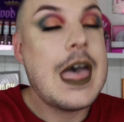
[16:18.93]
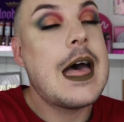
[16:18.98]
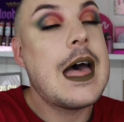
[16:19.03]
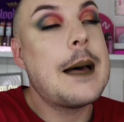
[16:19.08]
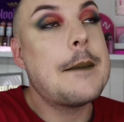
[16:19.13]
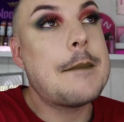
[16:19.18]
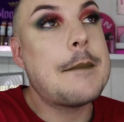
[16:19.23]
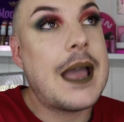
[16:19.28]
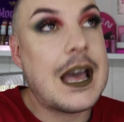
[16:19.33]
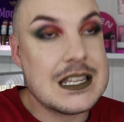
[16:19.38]

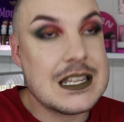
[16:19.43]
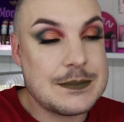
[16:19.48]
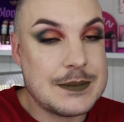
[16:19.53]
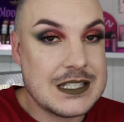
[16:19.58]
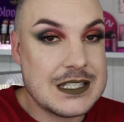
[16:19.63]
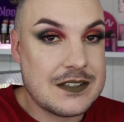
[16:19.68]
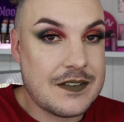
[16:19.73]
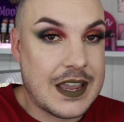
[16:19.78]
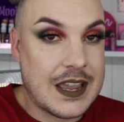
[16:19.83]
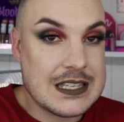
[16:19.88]
my
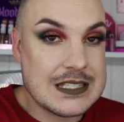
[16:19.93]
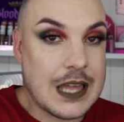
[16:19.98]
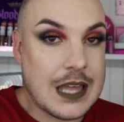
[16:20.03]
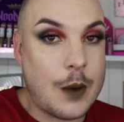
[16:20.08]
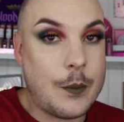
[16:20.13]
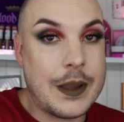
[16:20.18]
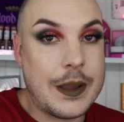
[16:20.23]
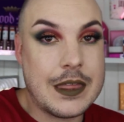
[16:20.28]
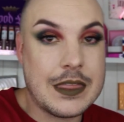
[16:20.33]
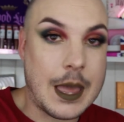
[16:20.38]
husband's face
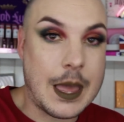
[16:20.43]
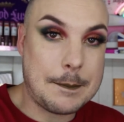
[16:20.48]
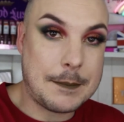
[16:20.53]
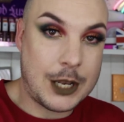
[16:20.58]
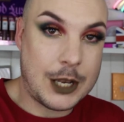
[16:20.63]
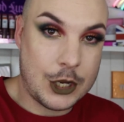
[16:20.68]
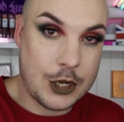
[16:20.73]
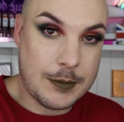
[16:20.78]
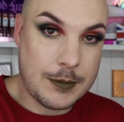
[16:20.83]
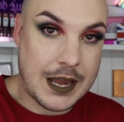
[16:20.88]
with
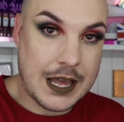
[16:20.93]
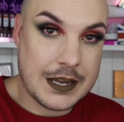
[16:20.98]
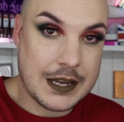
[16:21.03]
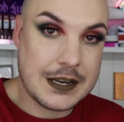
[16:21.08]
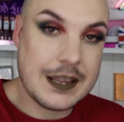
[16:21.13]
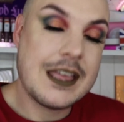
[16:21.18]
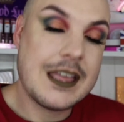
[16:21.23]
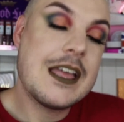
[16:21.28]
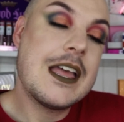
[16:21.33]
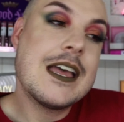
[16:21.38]
blue
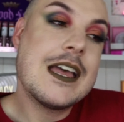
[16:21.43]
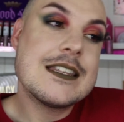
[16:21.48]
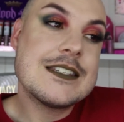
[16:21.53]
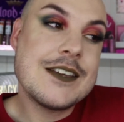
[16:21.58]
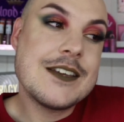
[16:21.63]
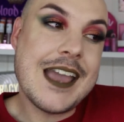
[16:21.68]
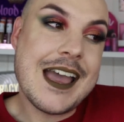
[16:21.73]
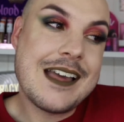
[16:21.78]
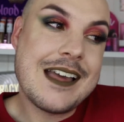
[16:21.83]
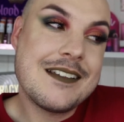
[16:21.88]
blood.
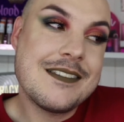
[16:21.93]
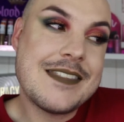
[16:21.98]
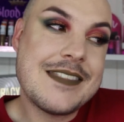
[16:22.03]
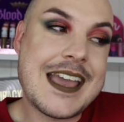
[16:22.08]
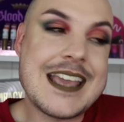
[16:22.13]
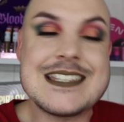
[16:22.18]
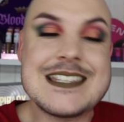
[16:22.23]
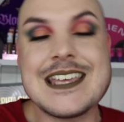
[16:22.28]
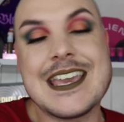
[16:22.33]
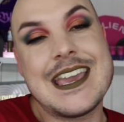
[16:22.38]
So yeah,
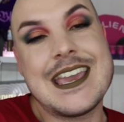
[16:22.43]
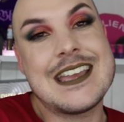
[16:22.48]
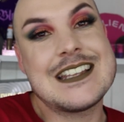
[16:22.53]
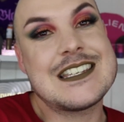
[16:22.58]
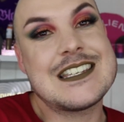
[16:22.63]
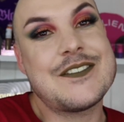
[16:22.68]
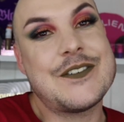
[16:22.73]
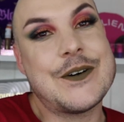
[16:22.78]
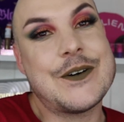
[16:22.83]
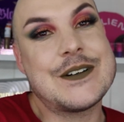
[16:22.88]
that is
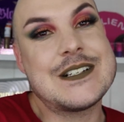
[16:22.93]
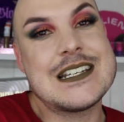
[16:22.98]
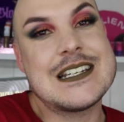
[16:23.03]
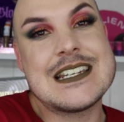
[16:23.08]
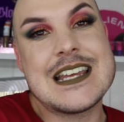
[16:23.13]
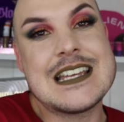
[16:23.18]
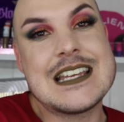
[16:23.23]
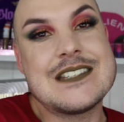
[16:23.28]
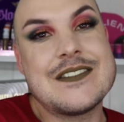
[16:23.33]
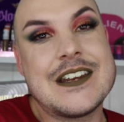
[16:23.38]
it for
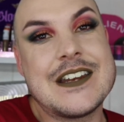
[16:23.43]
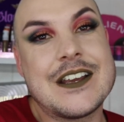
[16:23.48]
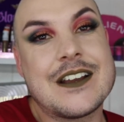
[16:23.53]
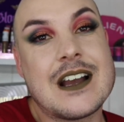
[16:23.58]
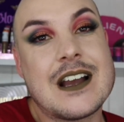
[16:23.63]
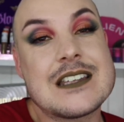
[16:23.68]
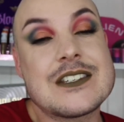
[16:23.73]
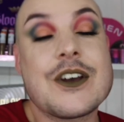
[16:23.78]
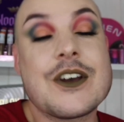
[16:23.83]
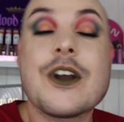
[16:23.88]
today's video,
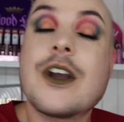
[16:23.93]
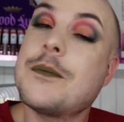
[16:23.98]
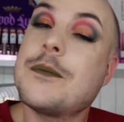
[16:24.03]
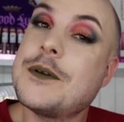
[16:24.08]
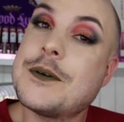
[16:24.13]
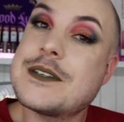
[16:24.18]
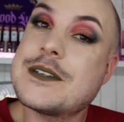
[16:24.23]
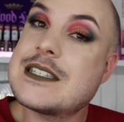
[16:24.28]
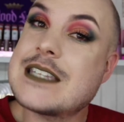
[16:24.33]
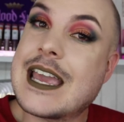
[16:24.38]
guys. I hope
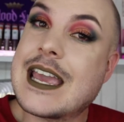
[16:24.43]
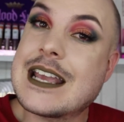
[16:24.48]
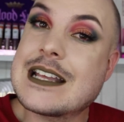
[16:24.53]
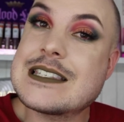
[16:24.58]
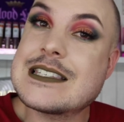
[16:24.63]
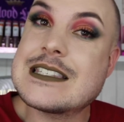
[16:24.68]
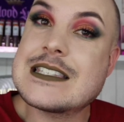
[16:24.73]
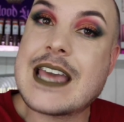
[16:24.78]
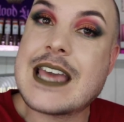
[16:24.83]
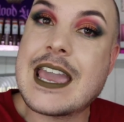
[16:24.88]
you are staying
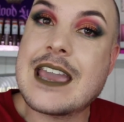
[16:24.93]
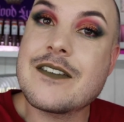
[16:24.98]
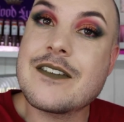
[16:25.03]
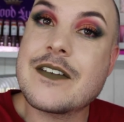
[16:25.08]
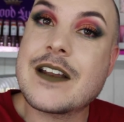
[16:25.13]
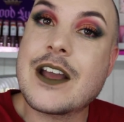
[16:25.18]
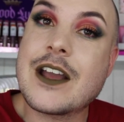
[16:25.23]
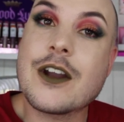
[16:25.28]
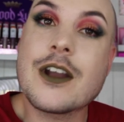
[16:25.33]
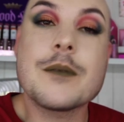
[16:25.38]

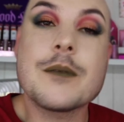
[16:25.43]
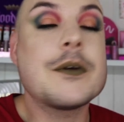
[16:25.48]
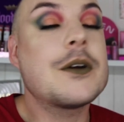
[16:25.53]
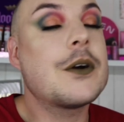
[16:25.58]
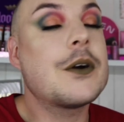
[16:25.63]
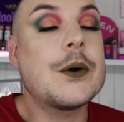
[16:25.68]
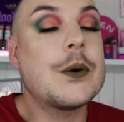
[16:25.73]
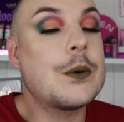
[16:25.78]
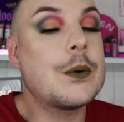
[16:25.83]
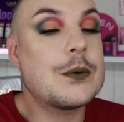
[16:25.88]
safe, and I hope
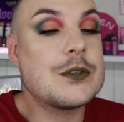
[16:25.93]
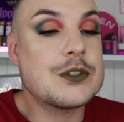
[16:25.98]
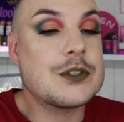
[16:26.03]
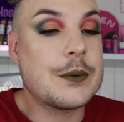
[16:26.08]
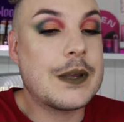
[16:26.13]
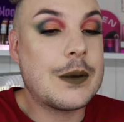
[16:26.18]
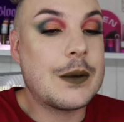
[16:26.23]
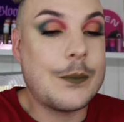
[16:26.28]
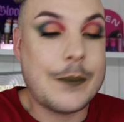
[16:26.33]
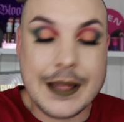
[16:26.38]
you're all
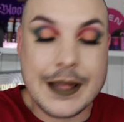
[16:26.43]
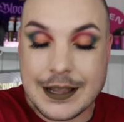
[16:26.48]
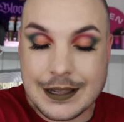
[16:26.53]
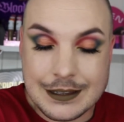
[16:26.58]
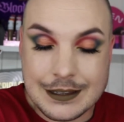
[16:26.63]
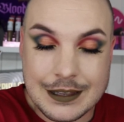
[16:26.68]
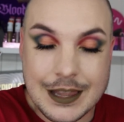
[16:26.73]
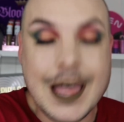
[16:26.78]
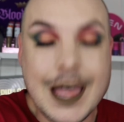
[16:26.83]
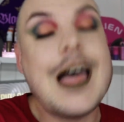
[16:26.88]
doing
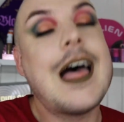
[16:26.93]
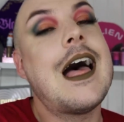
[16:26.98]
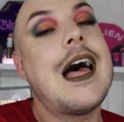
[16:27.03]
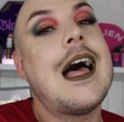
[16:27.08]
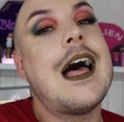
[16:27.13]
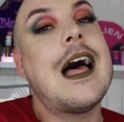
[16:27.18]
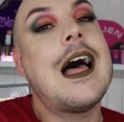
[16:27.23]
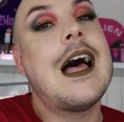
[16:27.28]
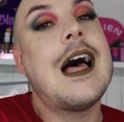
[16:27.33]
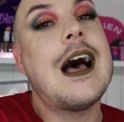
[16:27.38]
well.
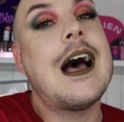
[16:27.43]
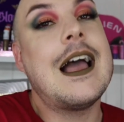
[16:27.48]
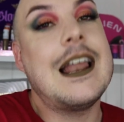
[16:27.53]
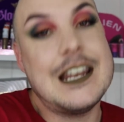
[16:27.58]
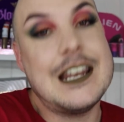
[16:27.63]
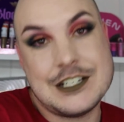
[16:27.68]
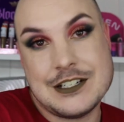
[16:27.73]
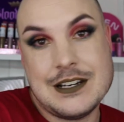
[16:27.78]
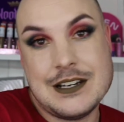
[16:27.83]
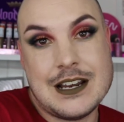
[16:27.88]
I
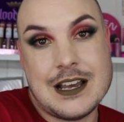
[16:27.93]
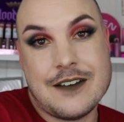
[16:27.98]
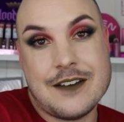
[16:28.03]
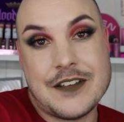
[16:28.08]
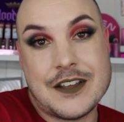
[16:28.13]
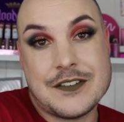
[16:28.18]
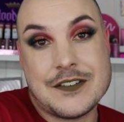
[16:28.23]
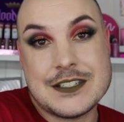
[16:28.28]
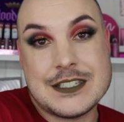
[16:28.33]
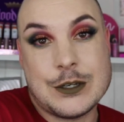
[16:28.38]
literally love
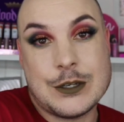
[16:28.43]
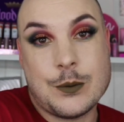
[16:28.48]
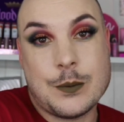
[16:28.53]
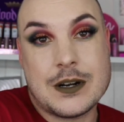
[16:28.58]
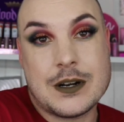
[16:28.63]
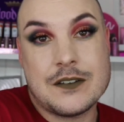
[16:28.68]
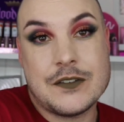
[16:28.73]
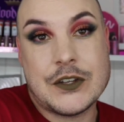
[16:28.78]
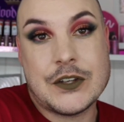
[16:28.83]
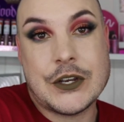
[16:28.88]
every single
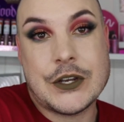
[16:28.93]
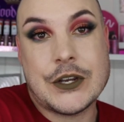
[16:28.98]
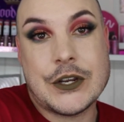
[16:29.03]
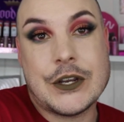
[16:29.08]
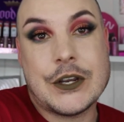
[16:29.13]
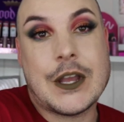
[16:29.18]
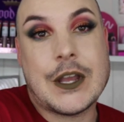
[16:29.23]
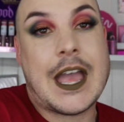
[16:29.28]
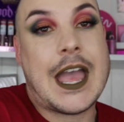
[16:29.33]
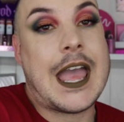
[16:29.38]
one of
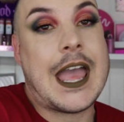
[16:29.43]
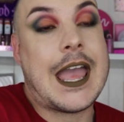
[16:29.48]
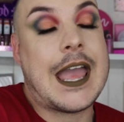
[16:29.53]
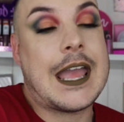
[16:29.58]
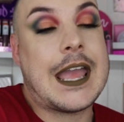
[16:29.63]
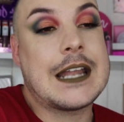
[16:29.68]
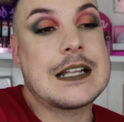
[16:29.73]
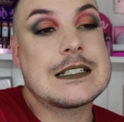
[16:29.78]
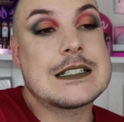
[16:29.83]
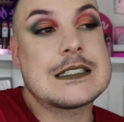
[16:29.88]
you,
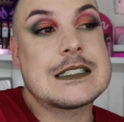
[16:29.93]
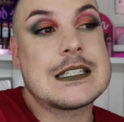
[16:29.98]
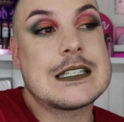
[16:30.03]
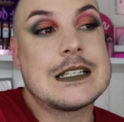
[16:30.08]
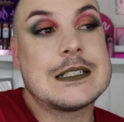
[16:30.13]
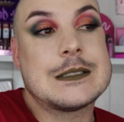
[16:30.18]
and